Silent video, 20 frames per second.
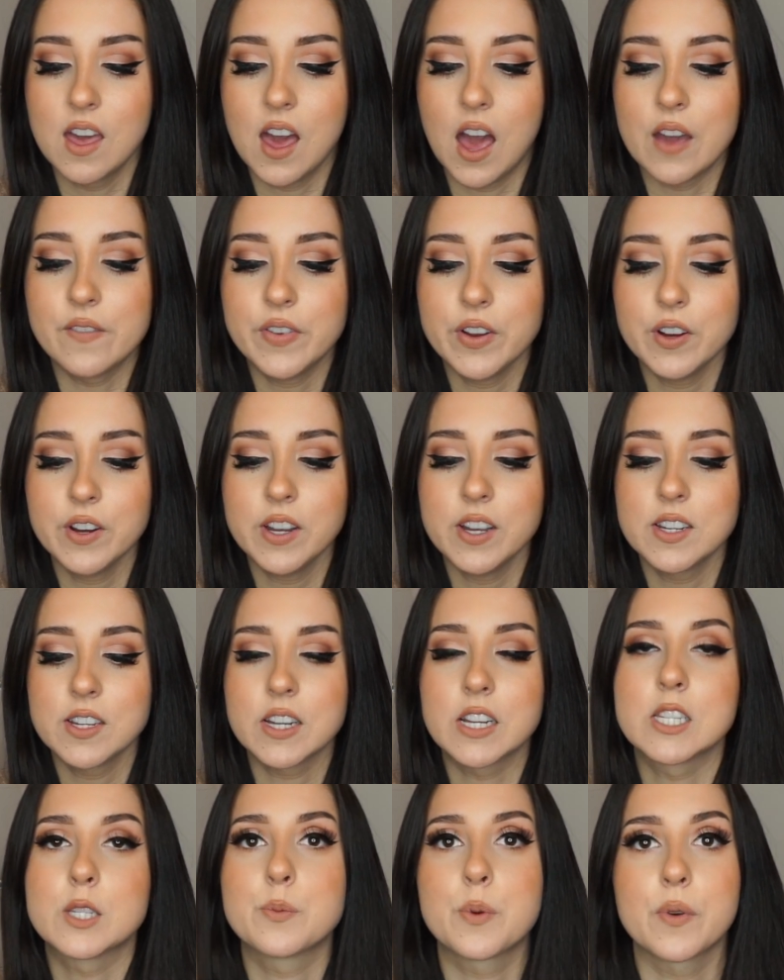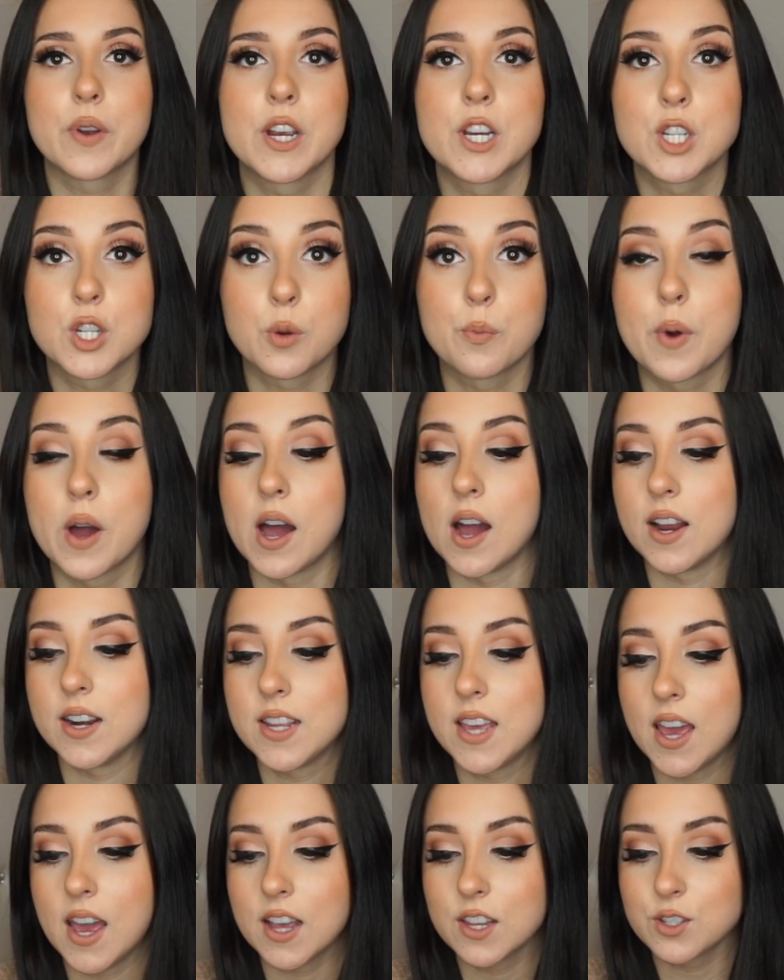I'm very into inspirational
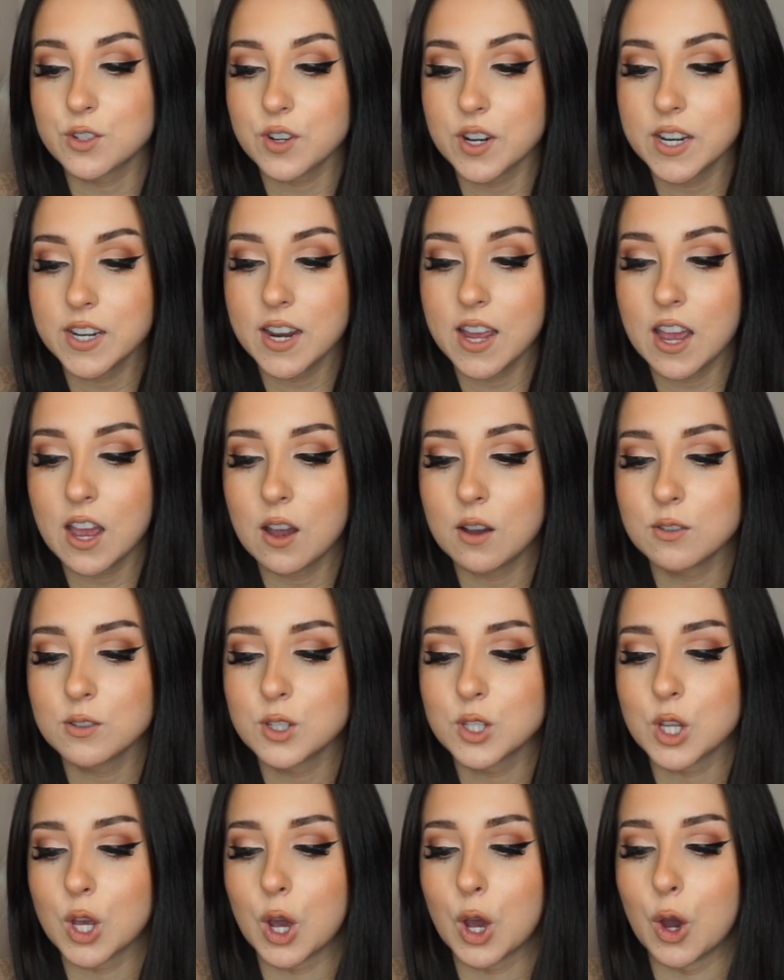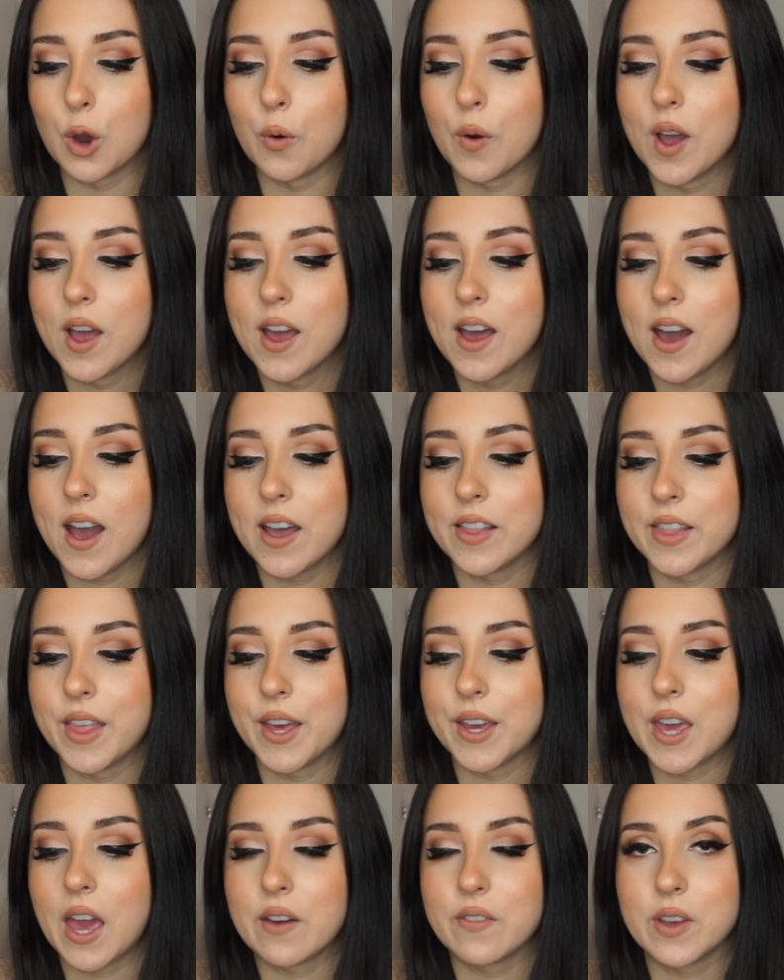podcasts right now, so I
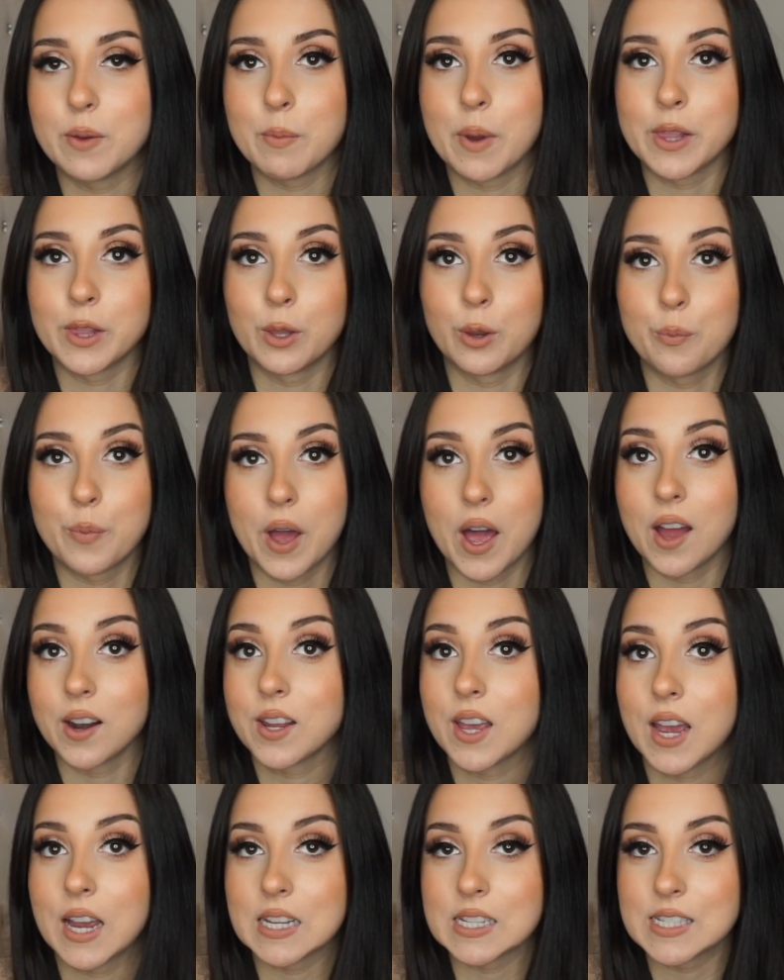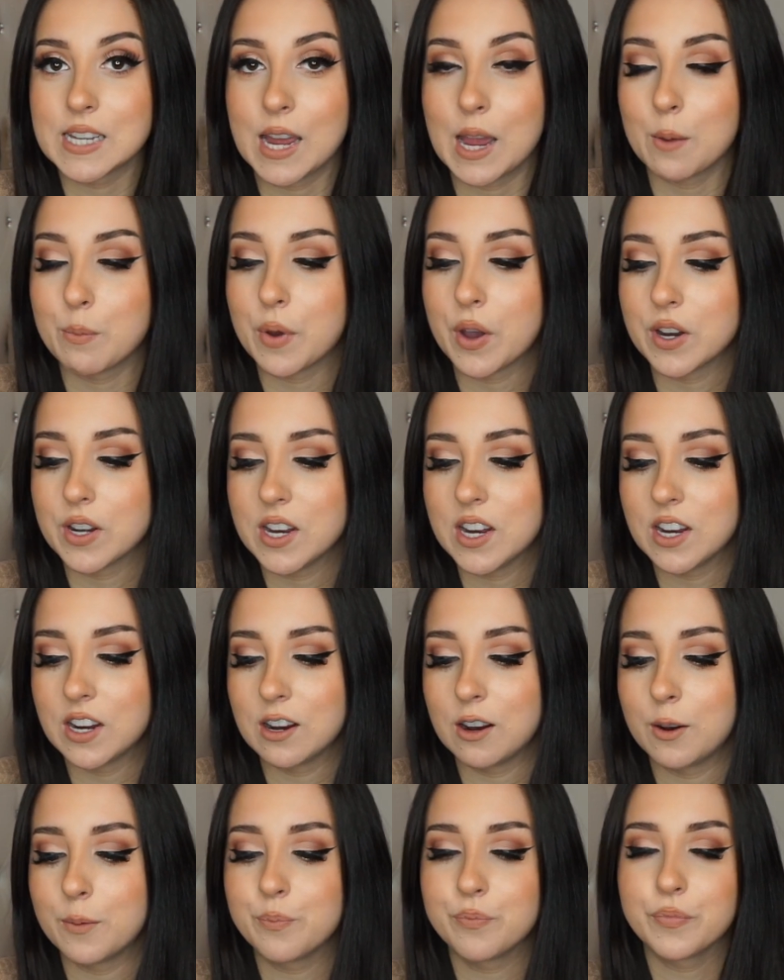like having my little podcast app on
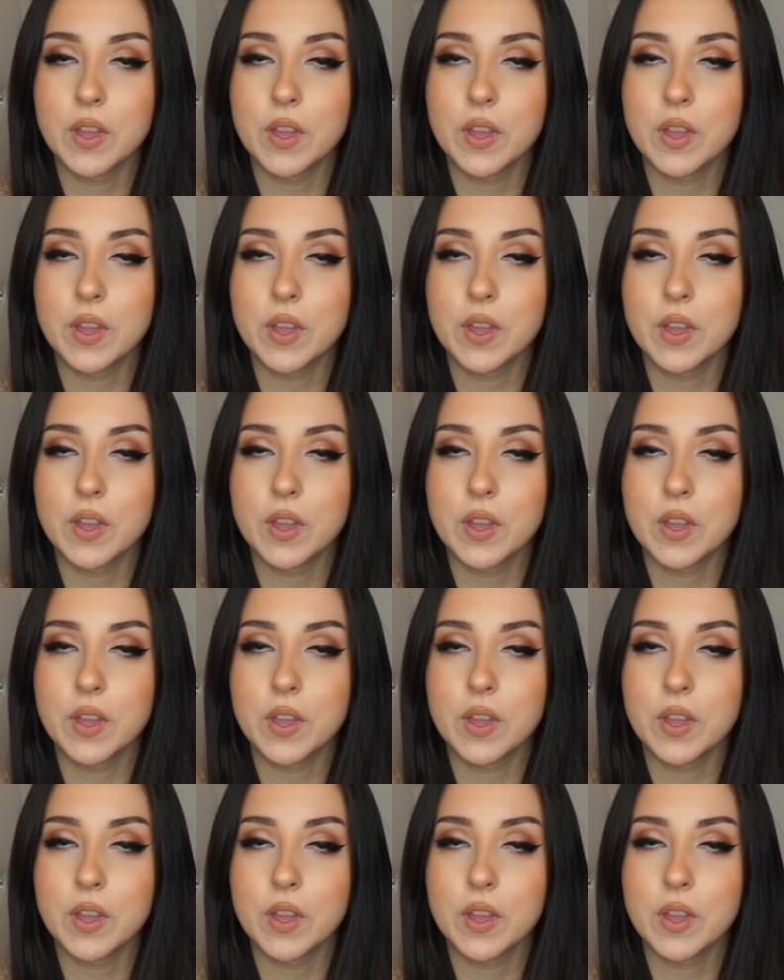here.